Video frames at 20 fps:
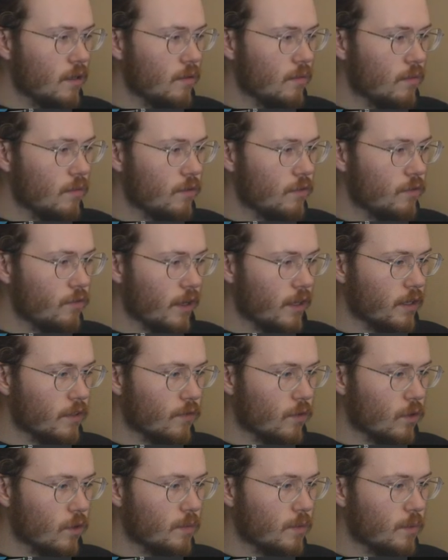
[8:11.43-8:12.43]

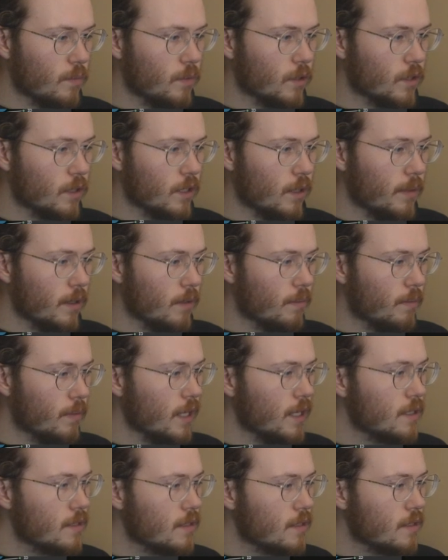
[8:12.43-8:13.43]
transform to put them in
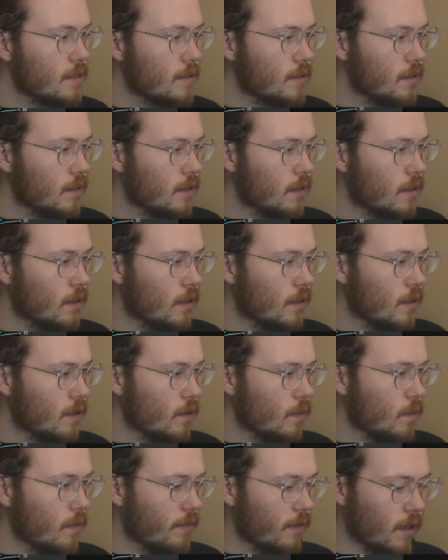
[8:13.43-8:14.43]
places.
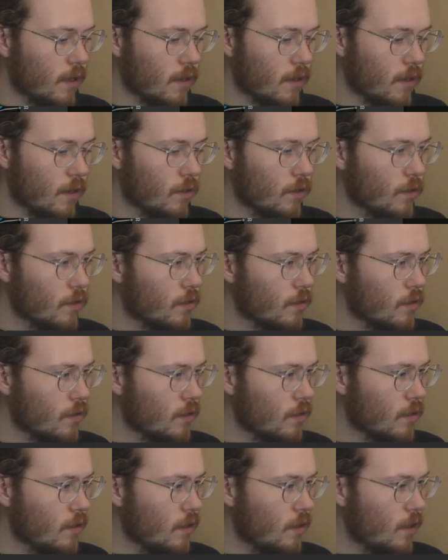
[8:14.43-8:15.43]
We've got another
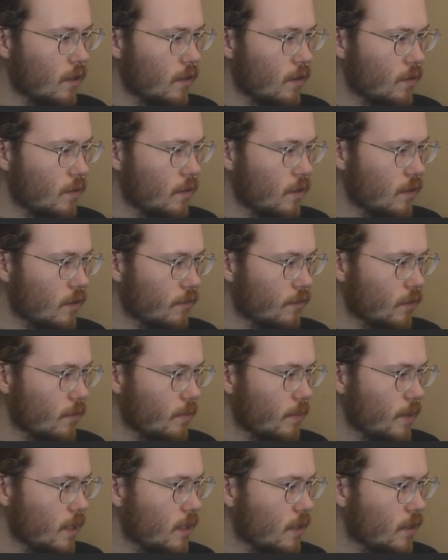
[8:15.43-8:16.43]
node group
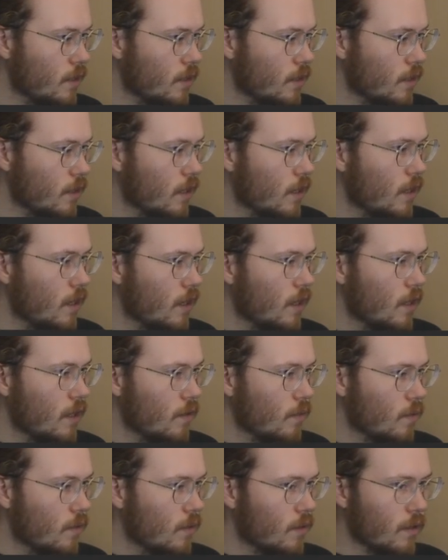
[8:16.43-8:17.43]
here.
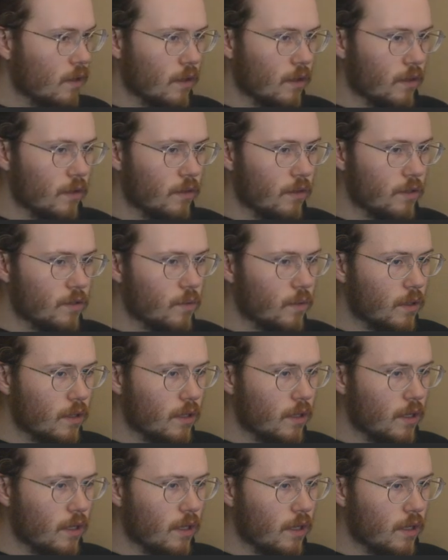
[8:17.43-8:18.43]
This one
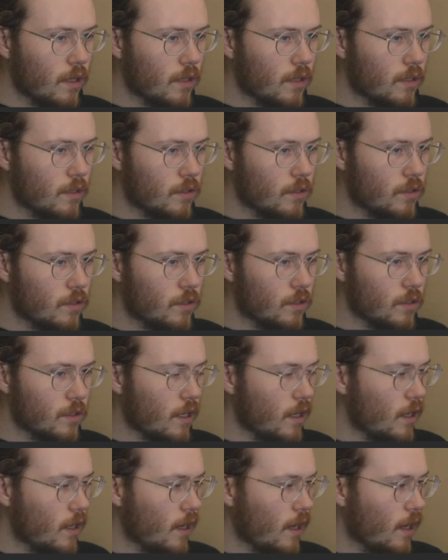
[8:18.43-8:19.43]
is just
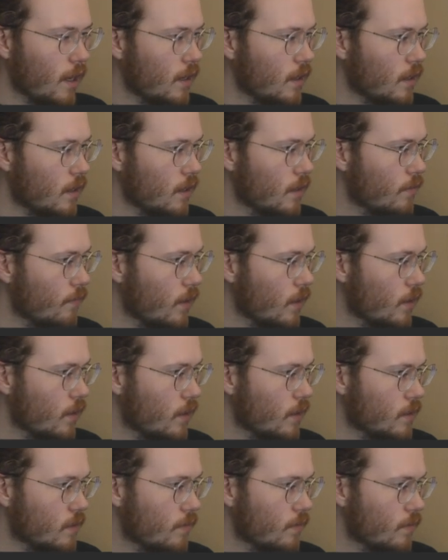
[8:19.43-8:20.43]
adding the
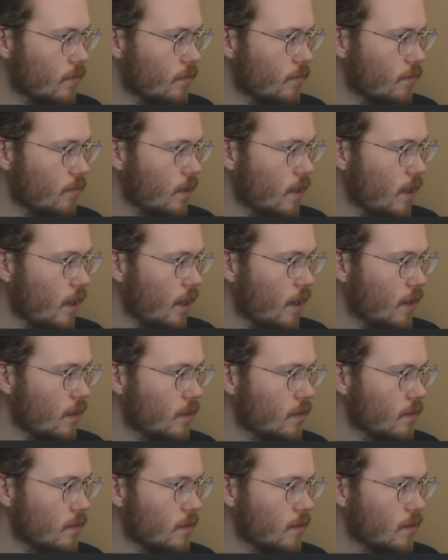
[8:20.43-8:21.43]
variance for the
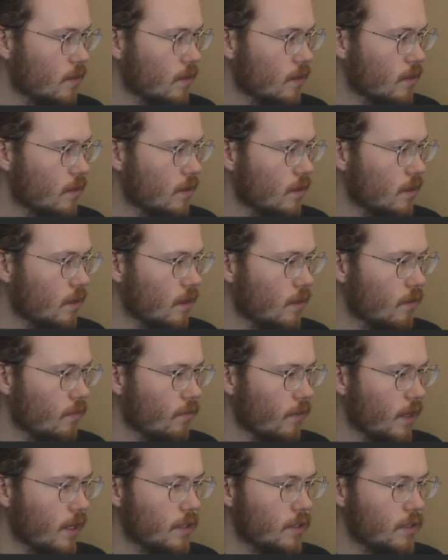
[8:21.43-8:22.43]
angle and
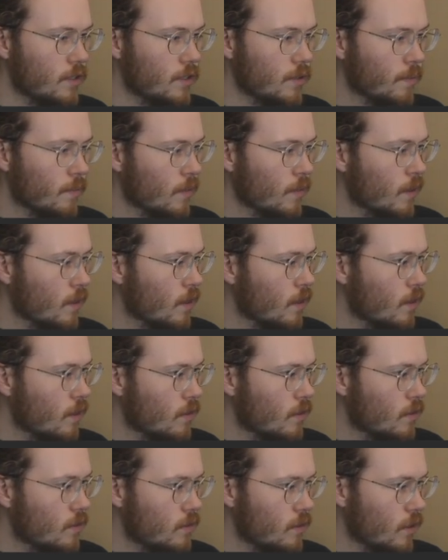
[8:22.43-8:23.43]
range.
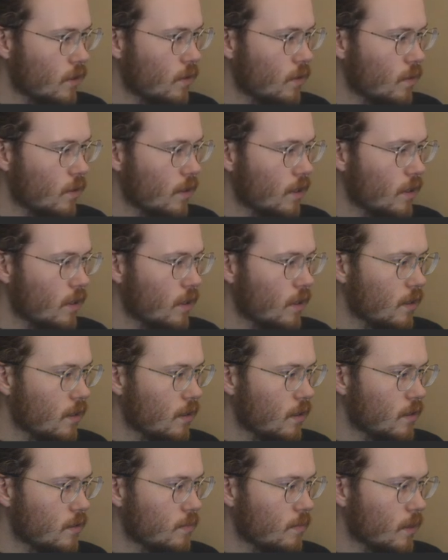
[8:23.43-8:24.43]
So
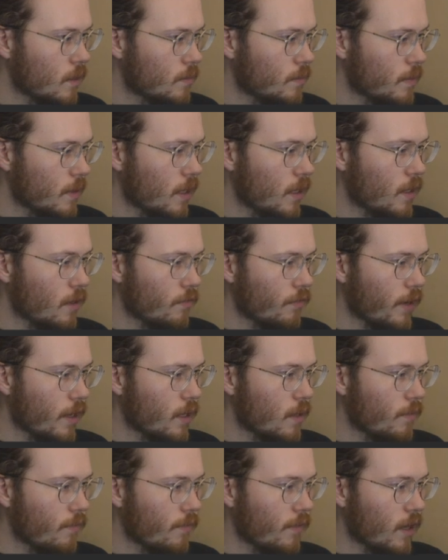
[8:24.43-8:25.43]
it's multiplying
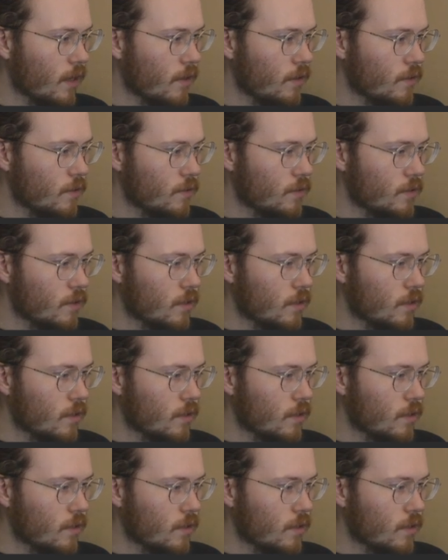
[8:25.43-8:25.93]
random values,